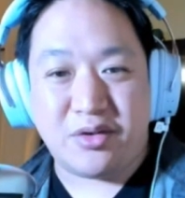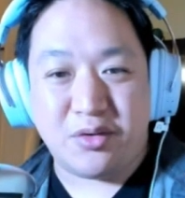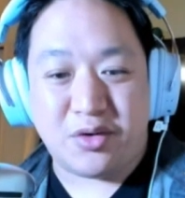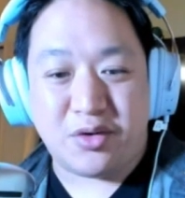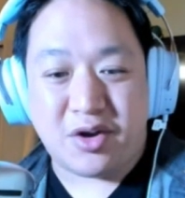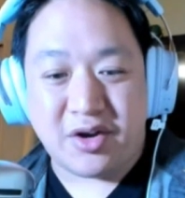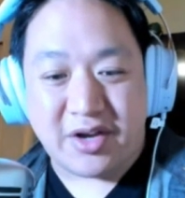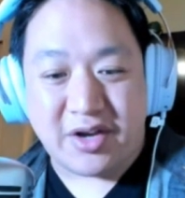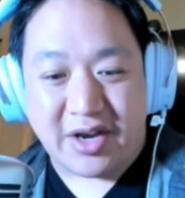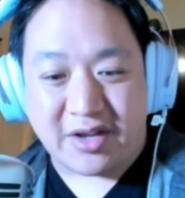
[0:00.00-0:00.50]

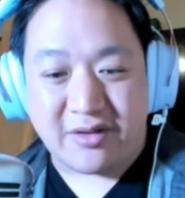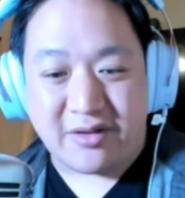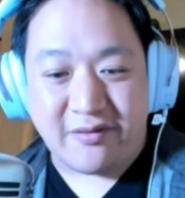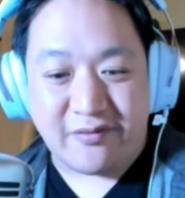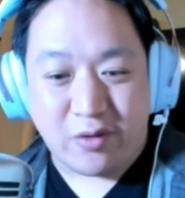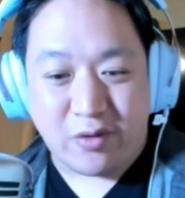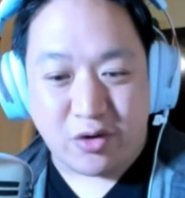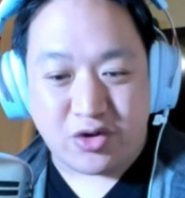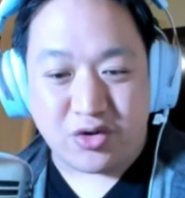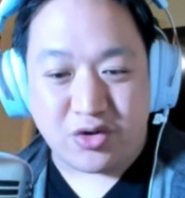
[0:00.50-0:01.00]
connect
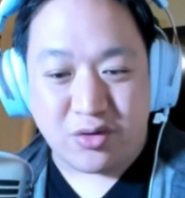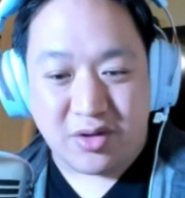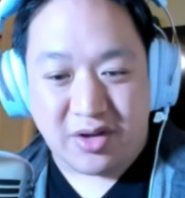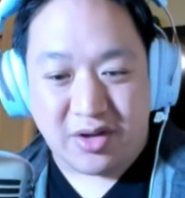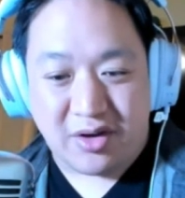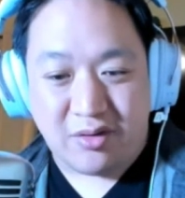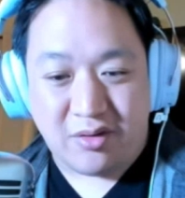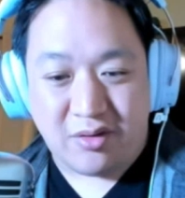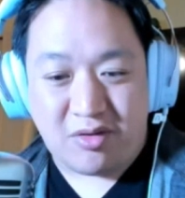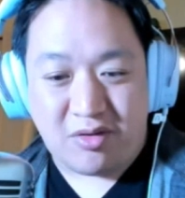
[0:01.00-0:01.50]

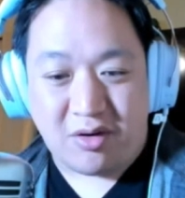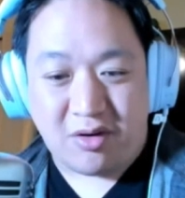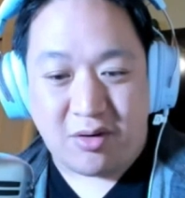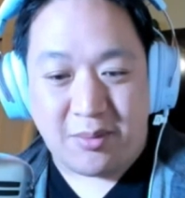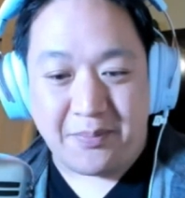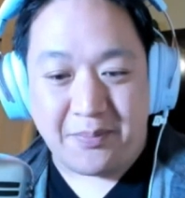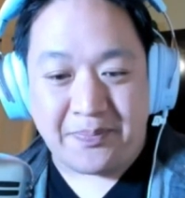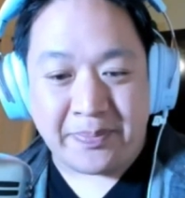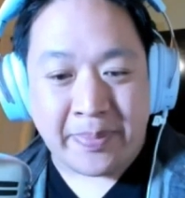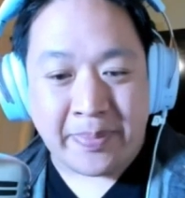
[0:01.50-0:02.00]
virtually.
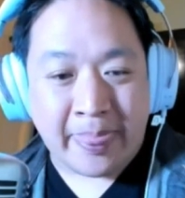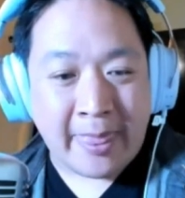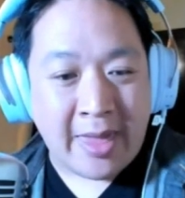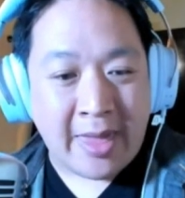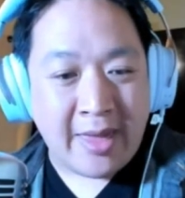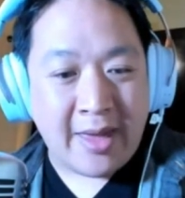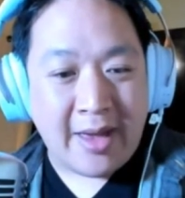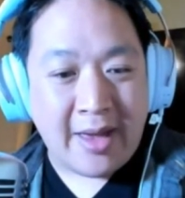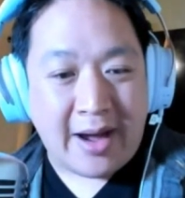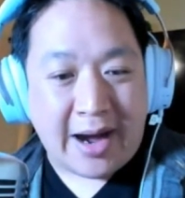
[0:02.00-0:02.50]
So,
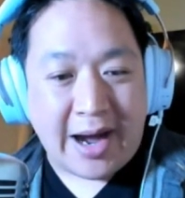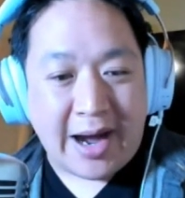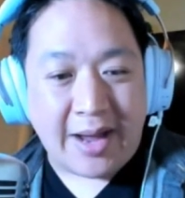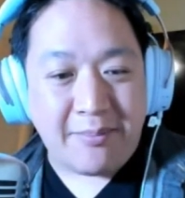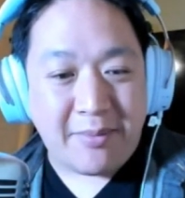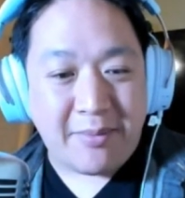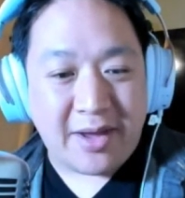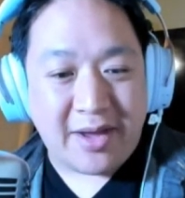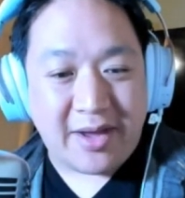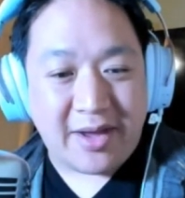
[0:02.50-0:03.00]
I
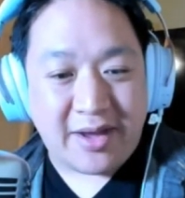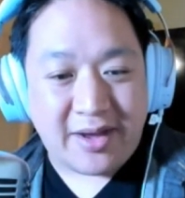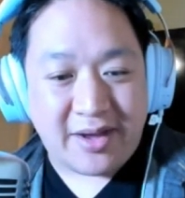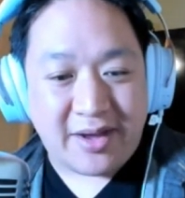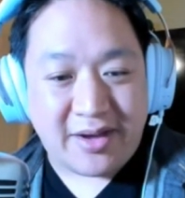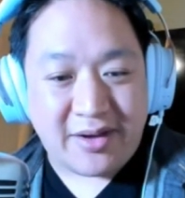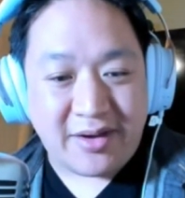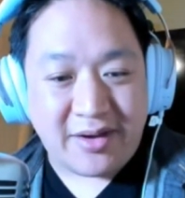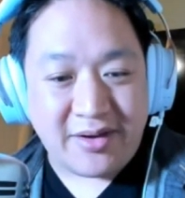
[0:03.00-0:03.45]
may